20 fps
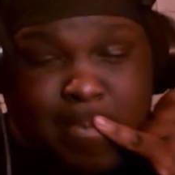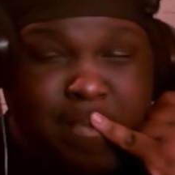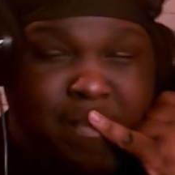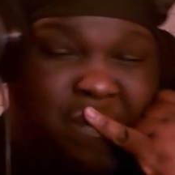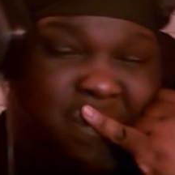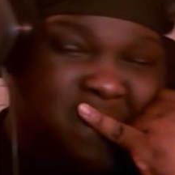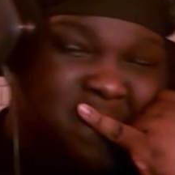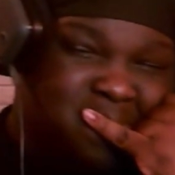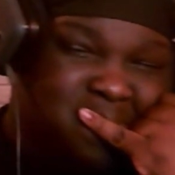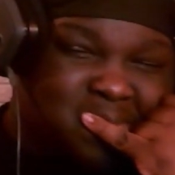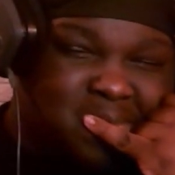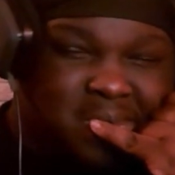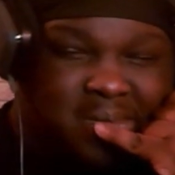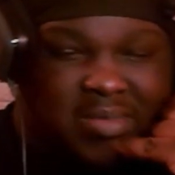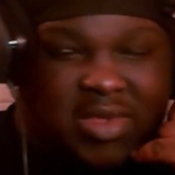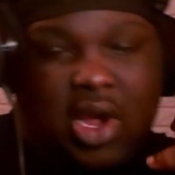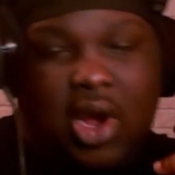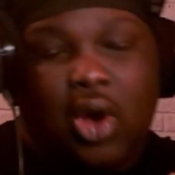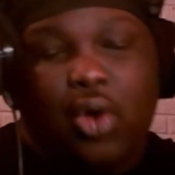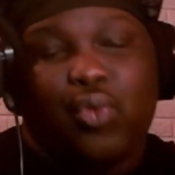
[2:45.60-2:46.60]
deal,
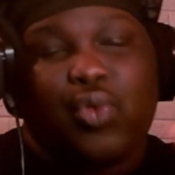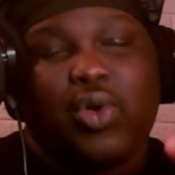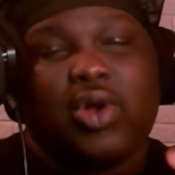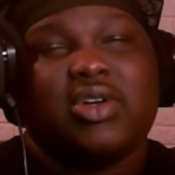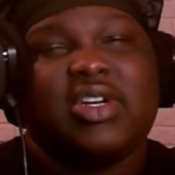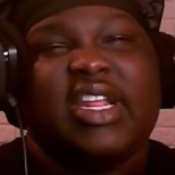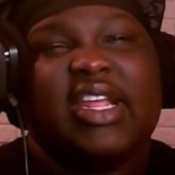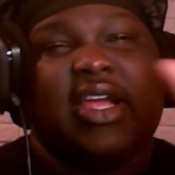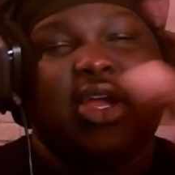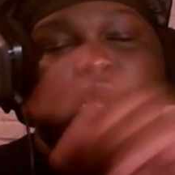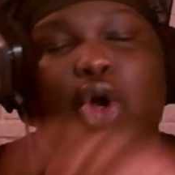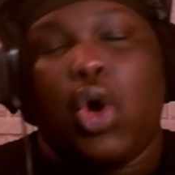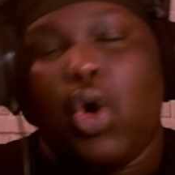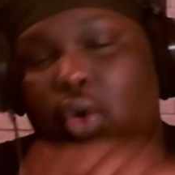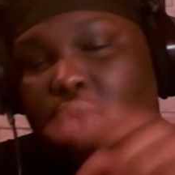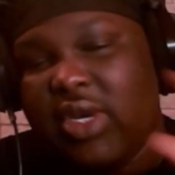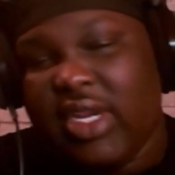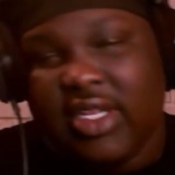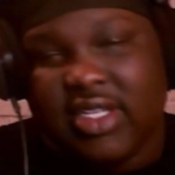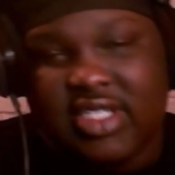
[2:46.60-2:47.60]
simple. Oh, World of
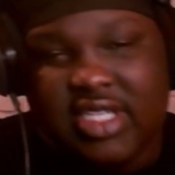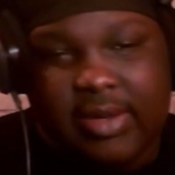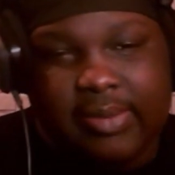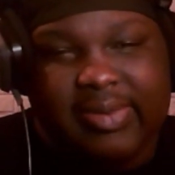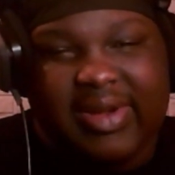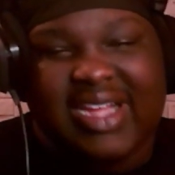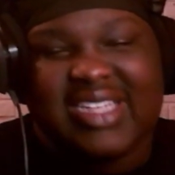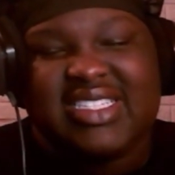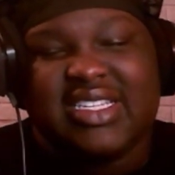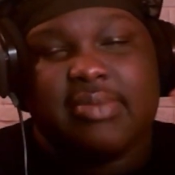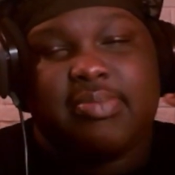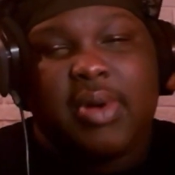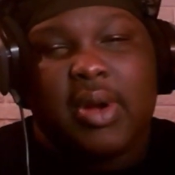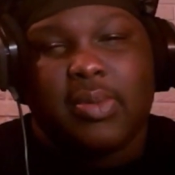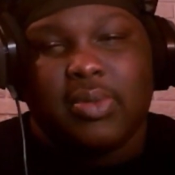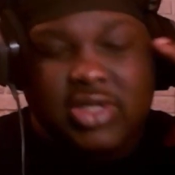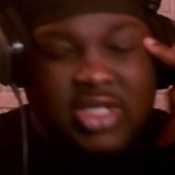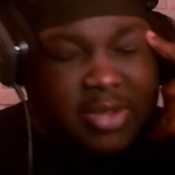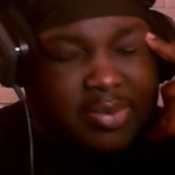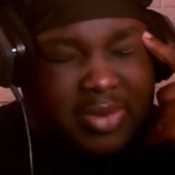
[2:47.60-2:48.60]
codeine sipper. I said
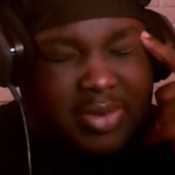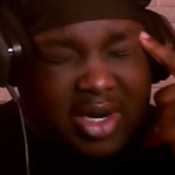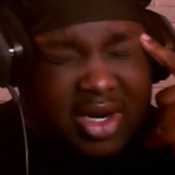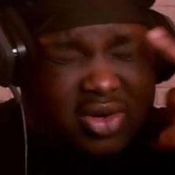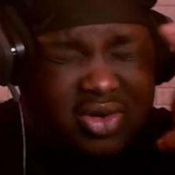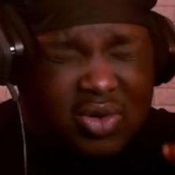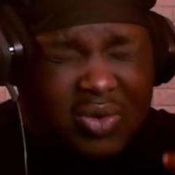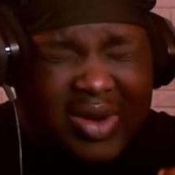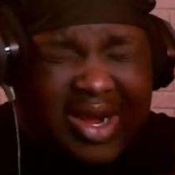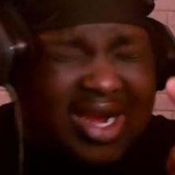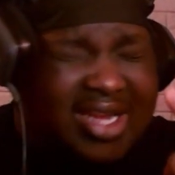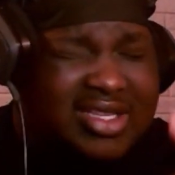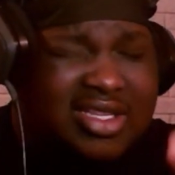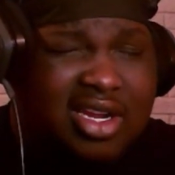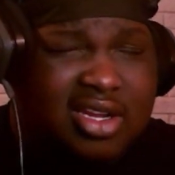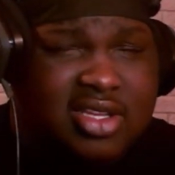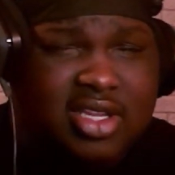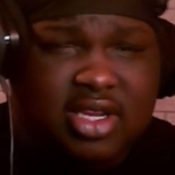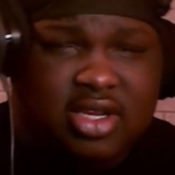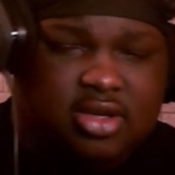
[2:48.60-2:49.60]
purple sipper. I don't know why I
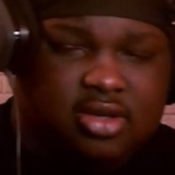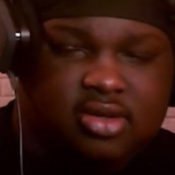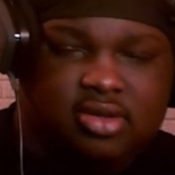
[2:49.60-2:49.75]
thought that. Walk